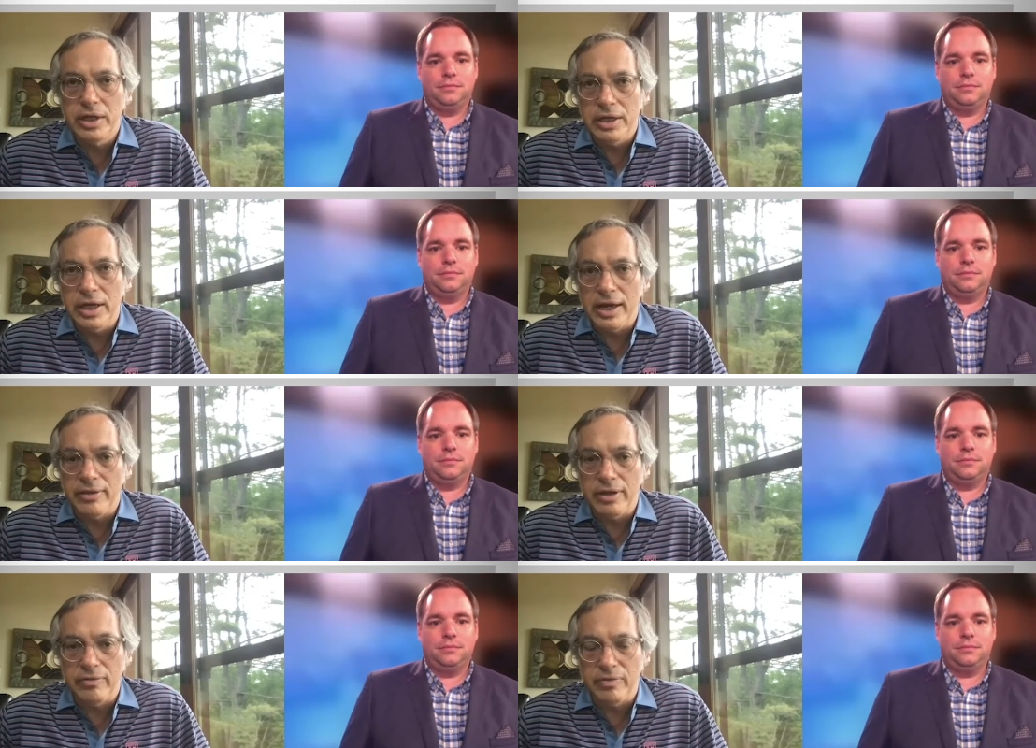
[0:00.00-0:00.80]
Speaker 1: Yeah,
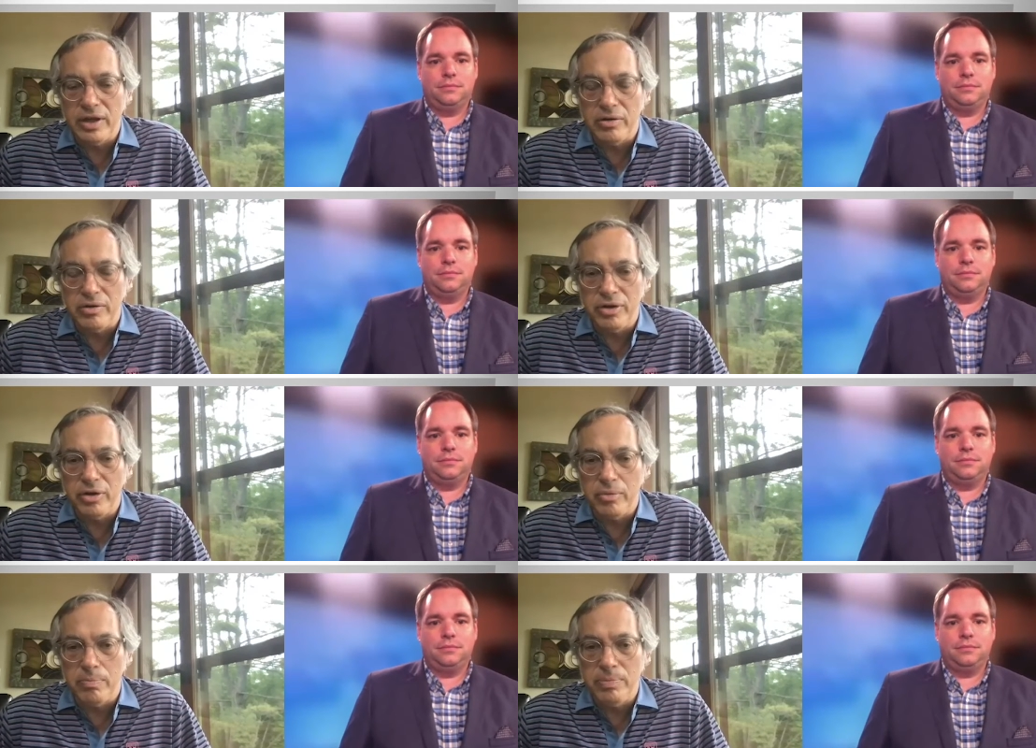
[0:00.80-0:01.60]
they they're
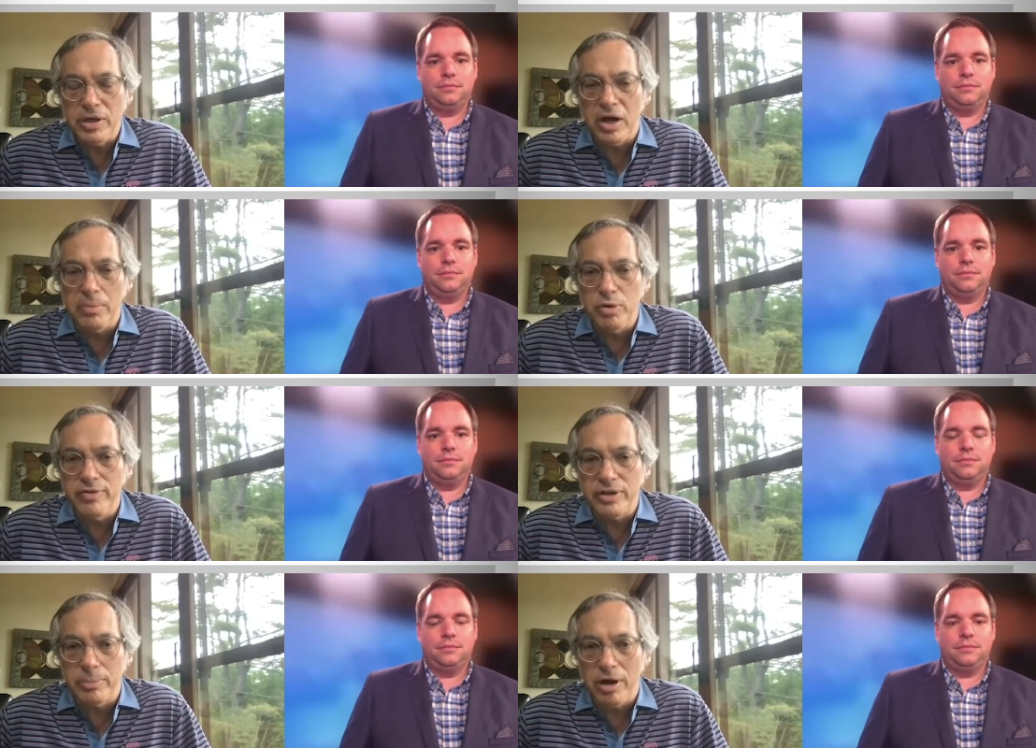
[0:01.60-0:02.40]
they're beyond moving the
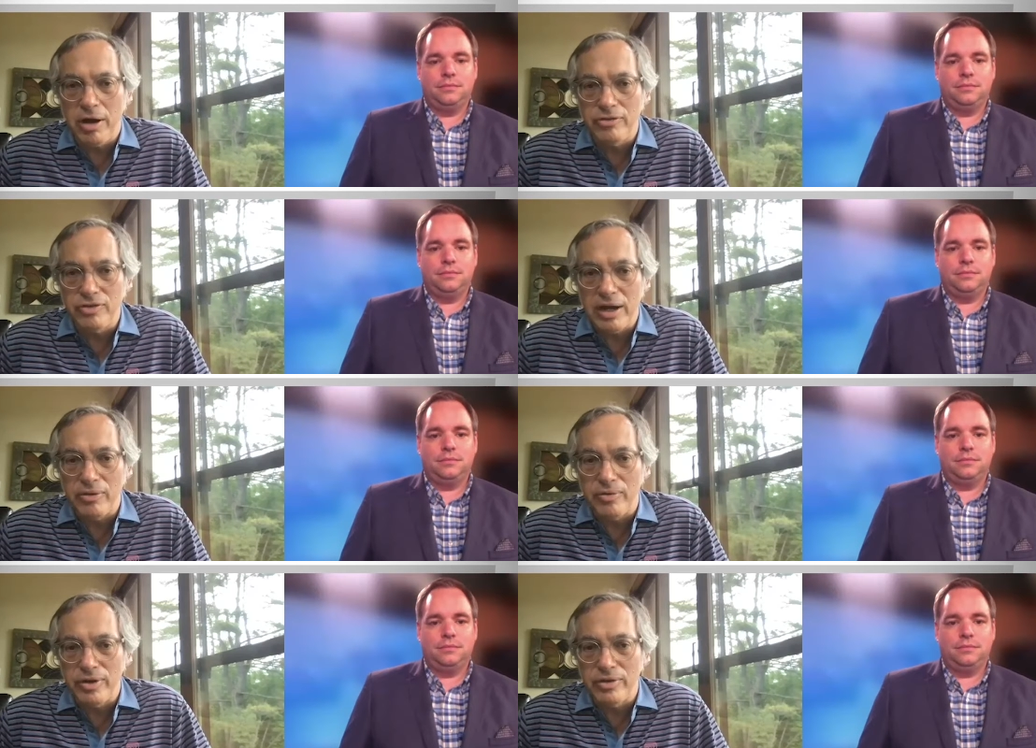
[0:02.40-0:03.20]
pawns now. They're
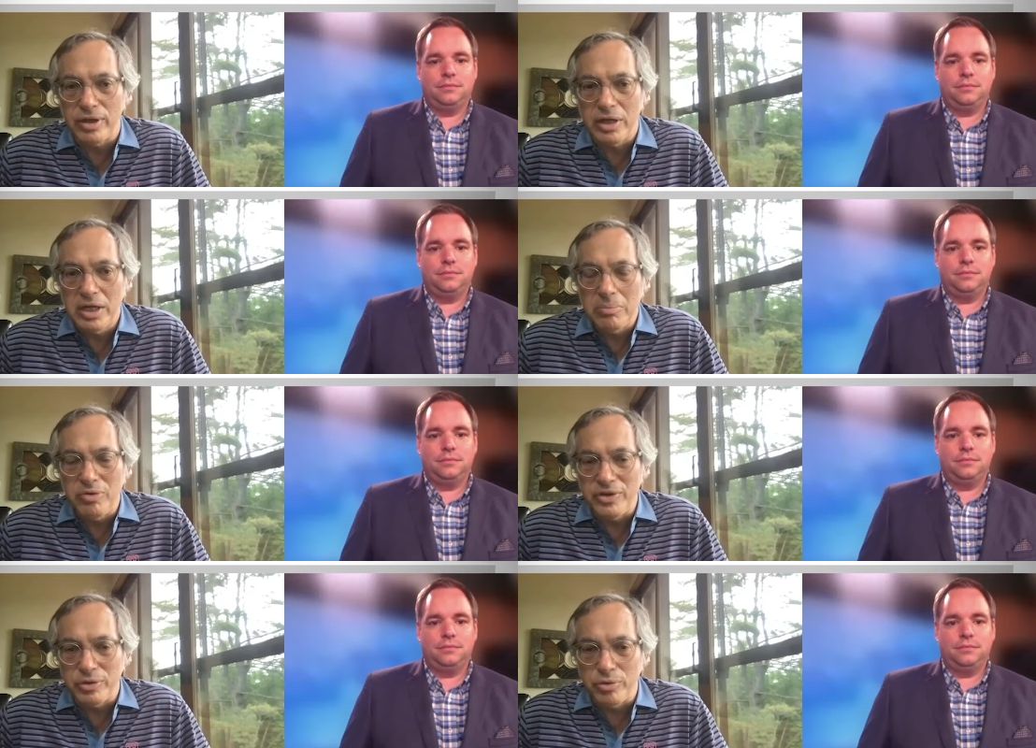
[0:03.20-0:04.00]
into the moving
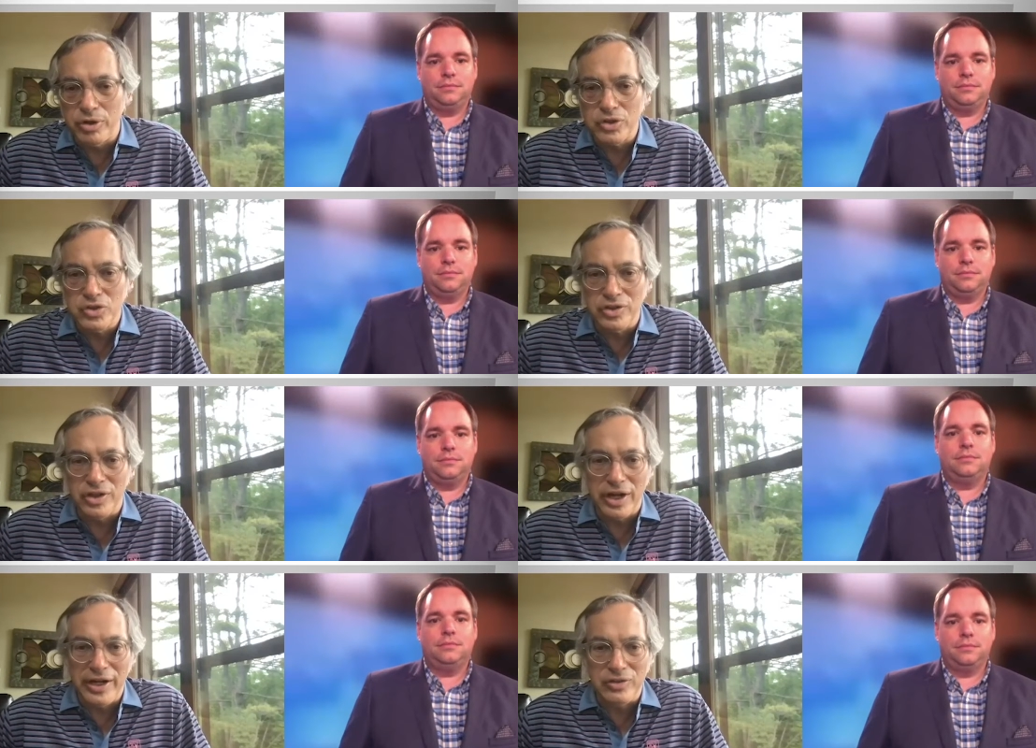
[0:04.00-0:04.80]
the rooks and the
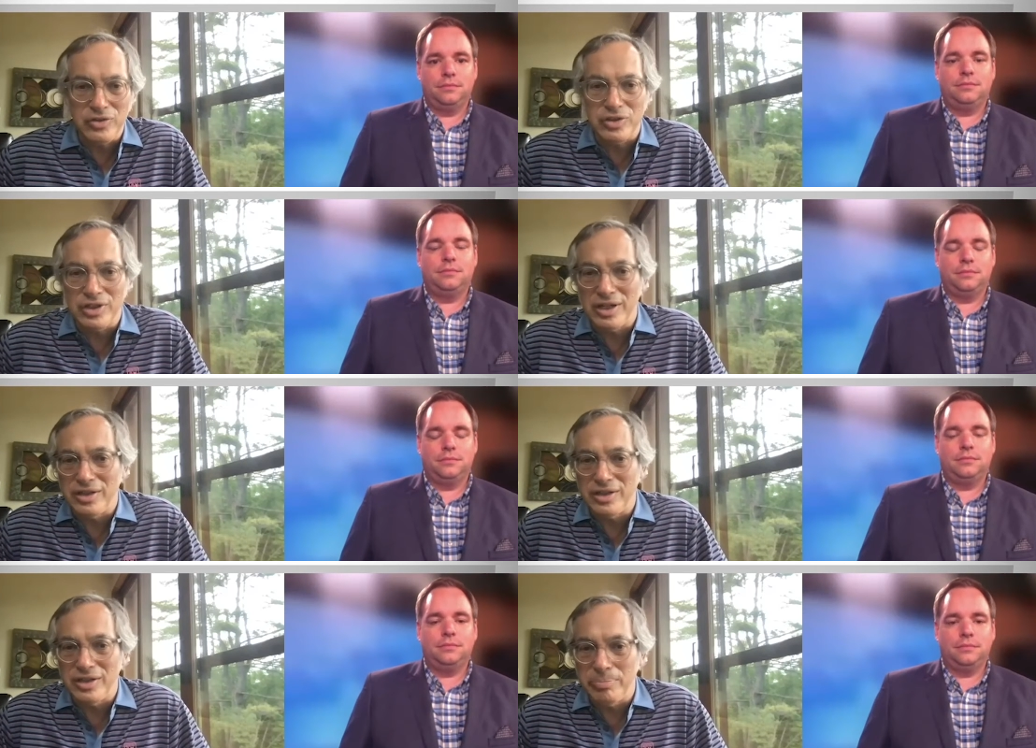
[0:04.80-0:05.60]
knights uh,
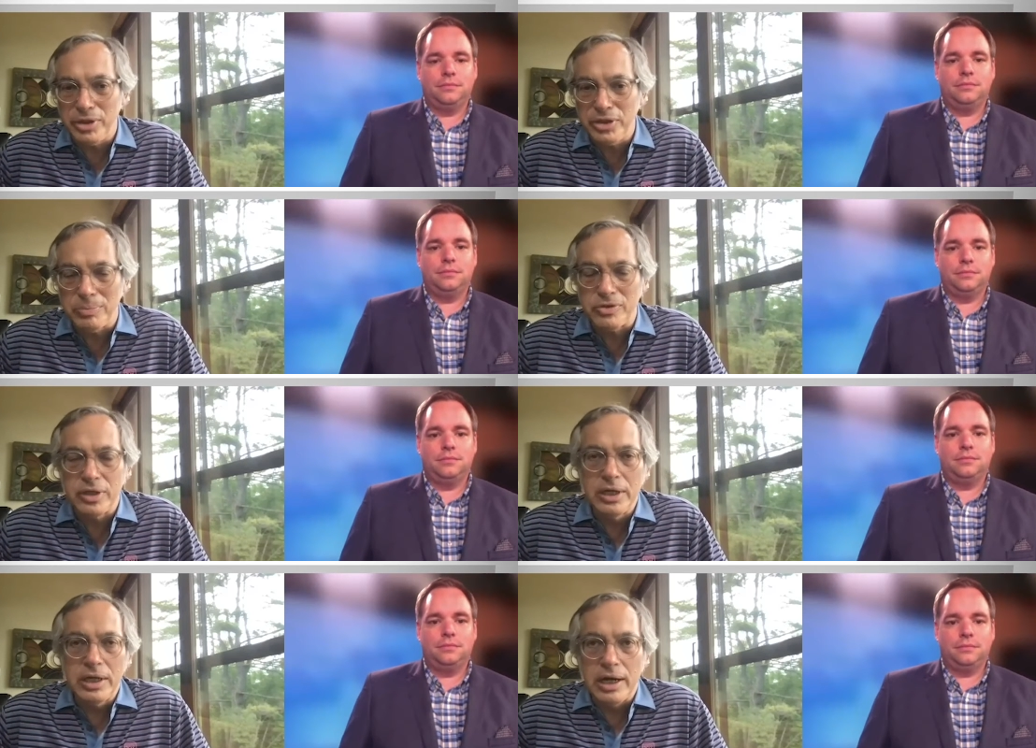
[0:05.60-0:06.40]
and the bishops.
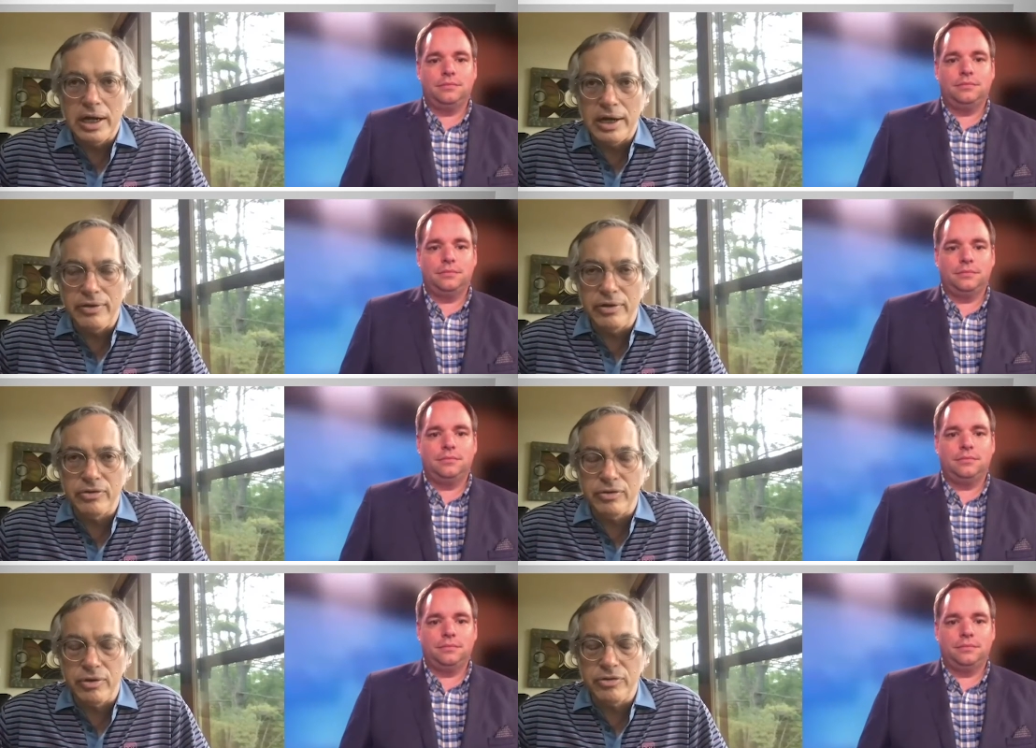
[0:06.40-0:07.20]
Uh, they're
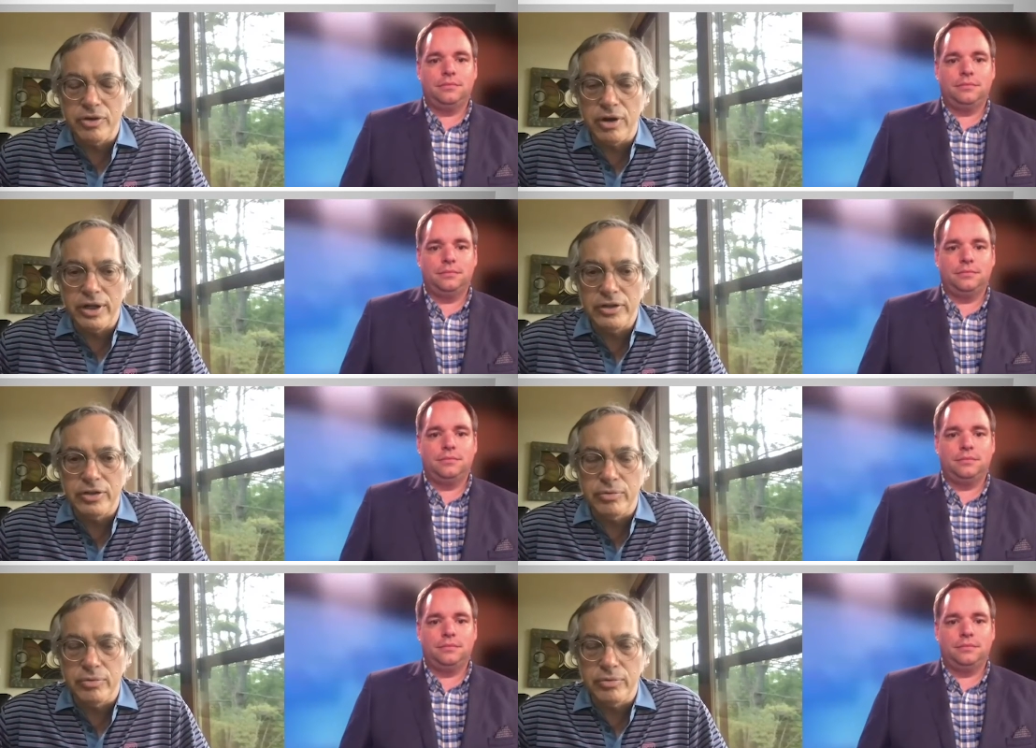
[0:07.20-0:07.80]
they're starting to